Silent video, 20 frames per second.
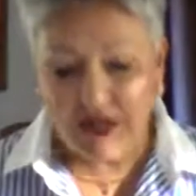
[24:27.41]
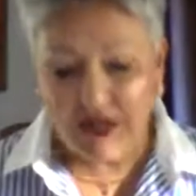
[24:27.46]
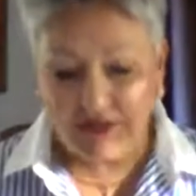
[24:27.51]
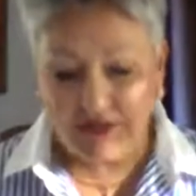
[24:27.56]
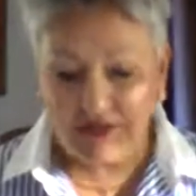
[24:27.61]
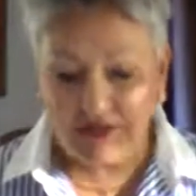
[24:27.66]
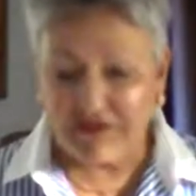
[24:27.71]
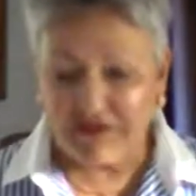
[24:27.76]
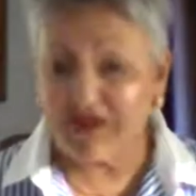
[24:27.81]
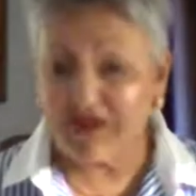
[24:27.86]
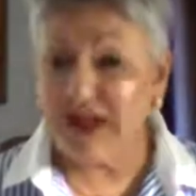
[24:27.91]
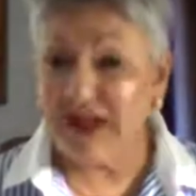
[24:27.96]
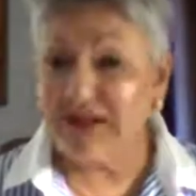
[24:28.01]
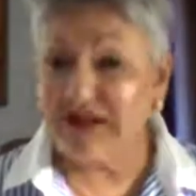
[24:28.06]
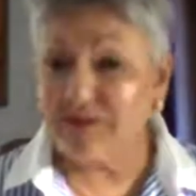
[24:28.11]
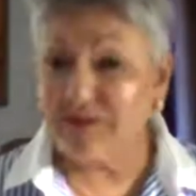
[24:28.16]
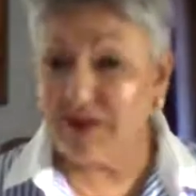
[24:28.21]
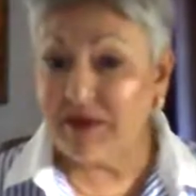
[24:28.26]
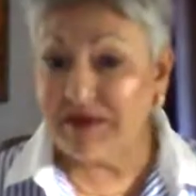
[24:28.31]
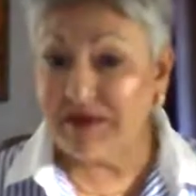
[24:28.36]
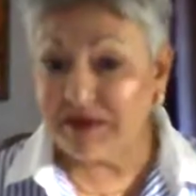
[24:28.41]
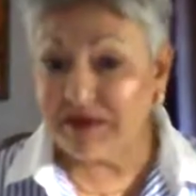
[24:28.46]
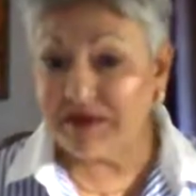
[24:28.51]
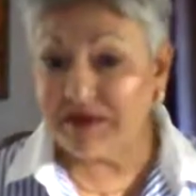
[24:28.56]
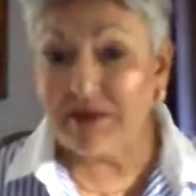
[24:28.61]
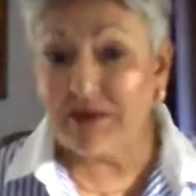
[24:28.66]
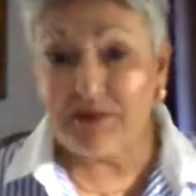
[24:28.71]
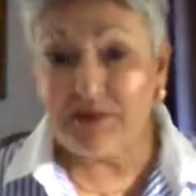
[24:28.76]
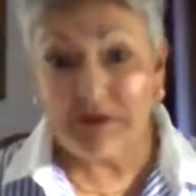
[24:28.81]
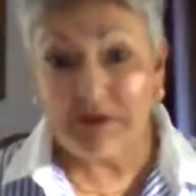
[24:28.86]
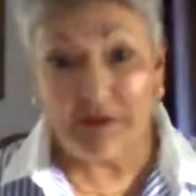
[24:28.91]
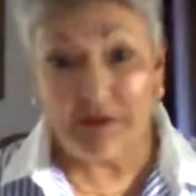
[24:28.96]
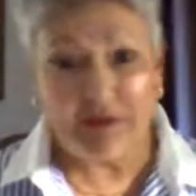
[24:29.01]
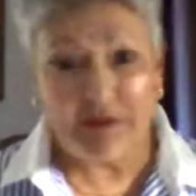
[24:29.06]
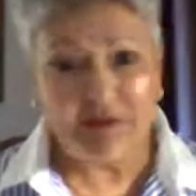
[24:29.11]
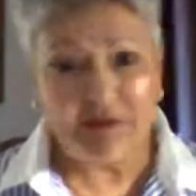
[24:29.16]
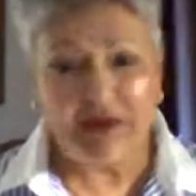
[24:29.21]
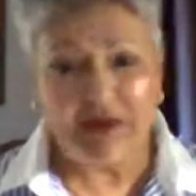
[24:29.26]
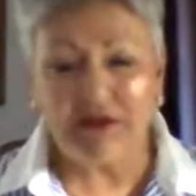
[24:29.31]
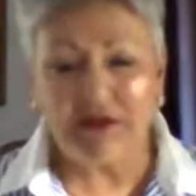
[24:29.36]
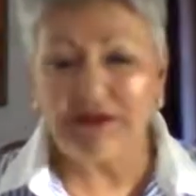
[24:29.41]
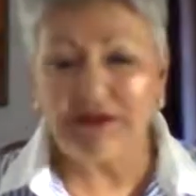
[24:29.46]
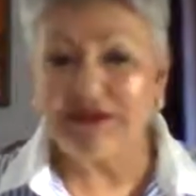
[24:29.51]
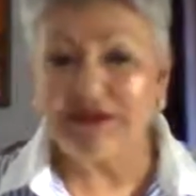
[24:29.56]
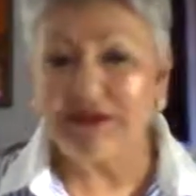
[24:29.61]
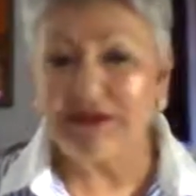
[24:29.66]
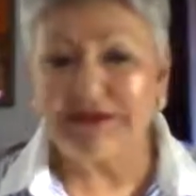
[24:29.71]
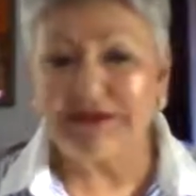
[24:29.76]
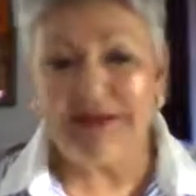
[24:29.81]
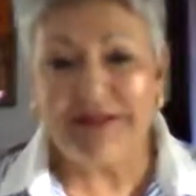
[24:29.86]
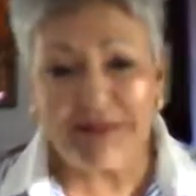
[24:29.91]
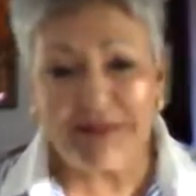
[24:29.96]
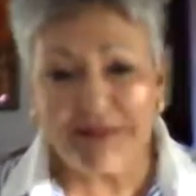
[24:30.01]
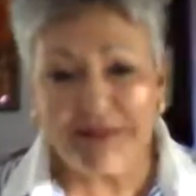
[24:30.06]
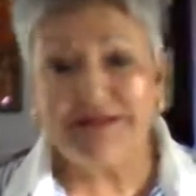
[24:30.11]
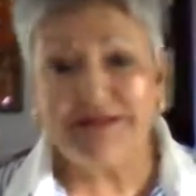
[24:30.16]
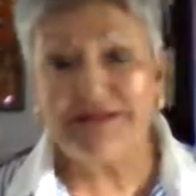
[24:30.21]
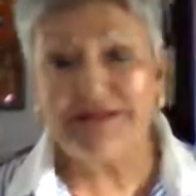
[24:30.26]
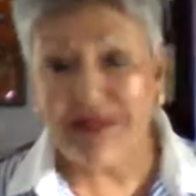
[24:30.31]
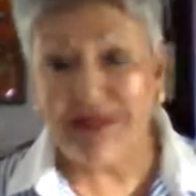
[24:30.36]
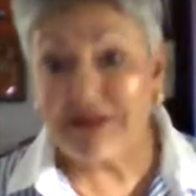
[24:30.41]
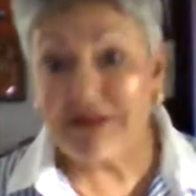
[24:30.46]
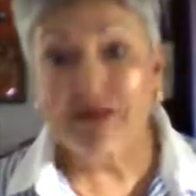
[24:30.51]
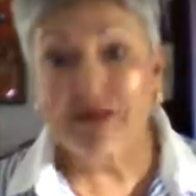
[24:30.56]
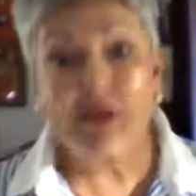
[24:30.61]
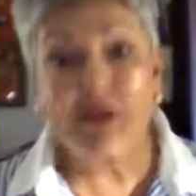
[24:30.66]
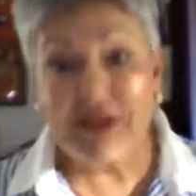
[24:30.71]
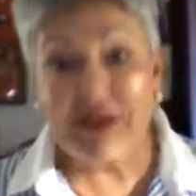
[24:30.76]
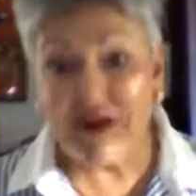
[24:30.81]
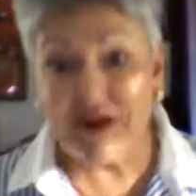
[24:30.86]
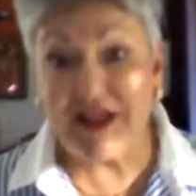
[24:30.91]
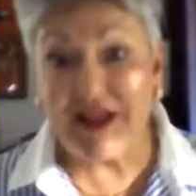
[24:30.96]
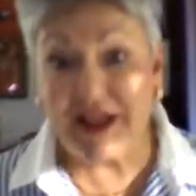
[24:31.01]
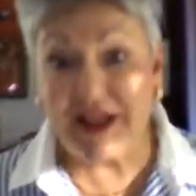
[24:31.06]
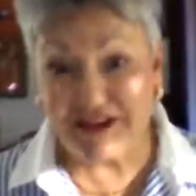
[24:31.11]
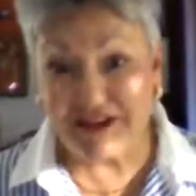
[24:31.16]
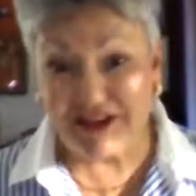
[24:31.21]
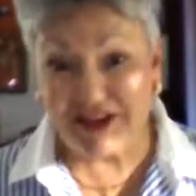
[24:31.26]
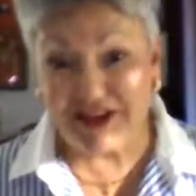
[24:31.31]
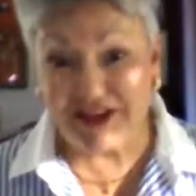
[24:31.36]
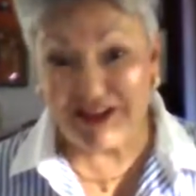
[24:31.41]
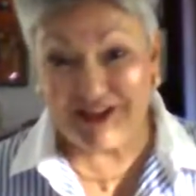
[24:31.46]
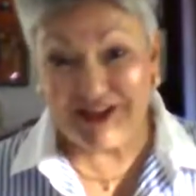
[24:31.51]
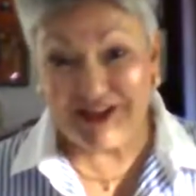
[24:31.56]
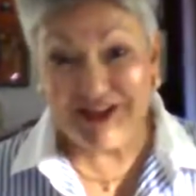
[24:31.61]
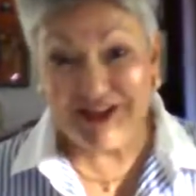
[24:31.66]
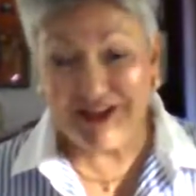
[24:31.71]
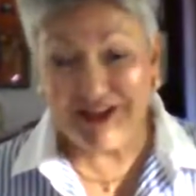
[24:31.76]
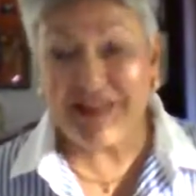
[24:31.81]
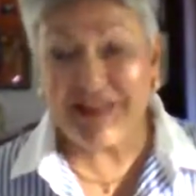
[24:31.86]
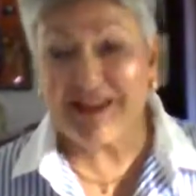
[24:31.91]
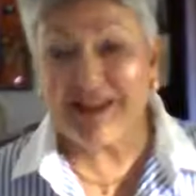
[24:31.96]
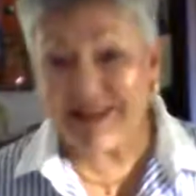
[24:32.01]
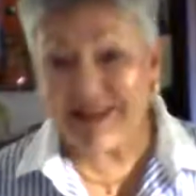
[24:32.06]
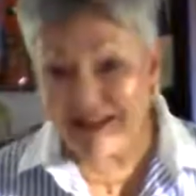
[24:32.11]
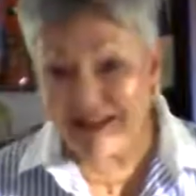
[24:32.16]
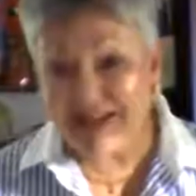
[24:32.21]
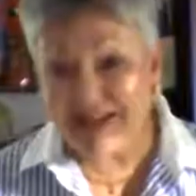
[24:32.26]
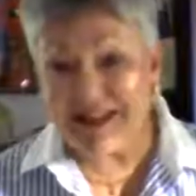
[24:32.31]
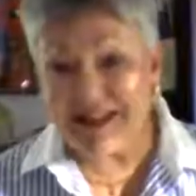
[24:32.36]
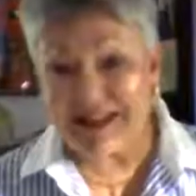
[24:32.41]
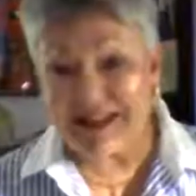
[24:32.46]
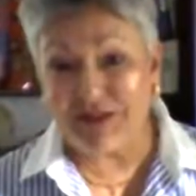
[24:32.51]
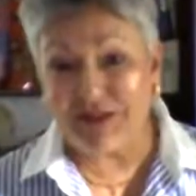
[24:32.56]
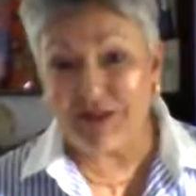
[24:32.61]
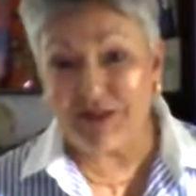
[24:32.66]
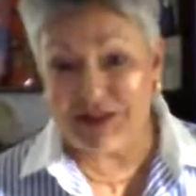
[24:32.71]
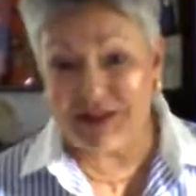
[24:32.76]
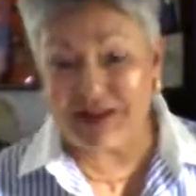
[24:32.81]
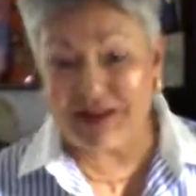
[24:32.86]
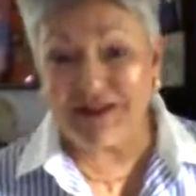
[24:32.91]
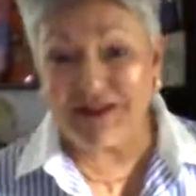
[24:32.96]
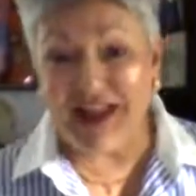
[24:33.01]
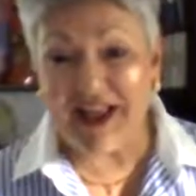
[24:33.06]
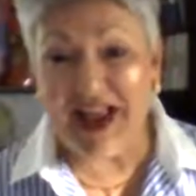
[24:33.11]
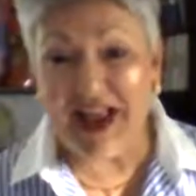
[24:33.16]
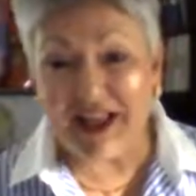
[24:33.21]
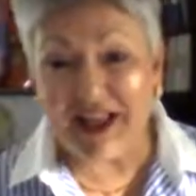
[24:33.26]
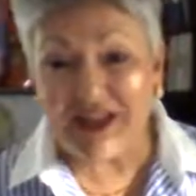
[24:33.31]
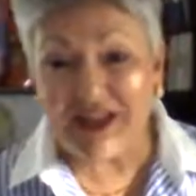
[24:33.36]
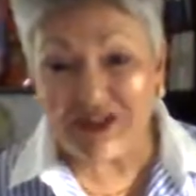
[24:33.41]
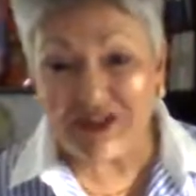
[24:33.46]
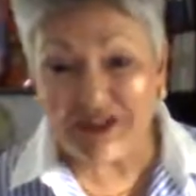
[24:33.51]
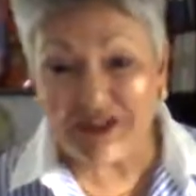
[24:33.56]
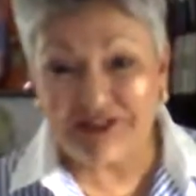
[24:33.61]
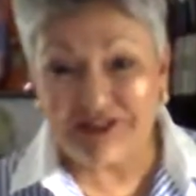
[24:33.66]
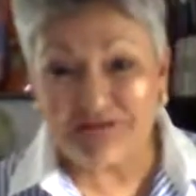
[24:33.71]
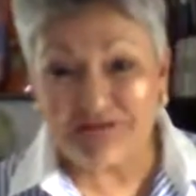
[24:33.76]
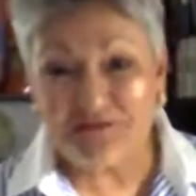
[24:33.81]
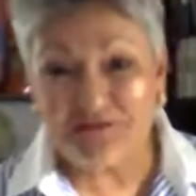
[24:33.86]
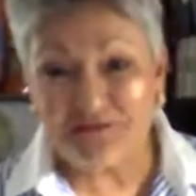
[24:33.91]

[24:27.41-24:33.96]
And then the last piece is implement, because nothing is nothing without action. Nothing is anything without action.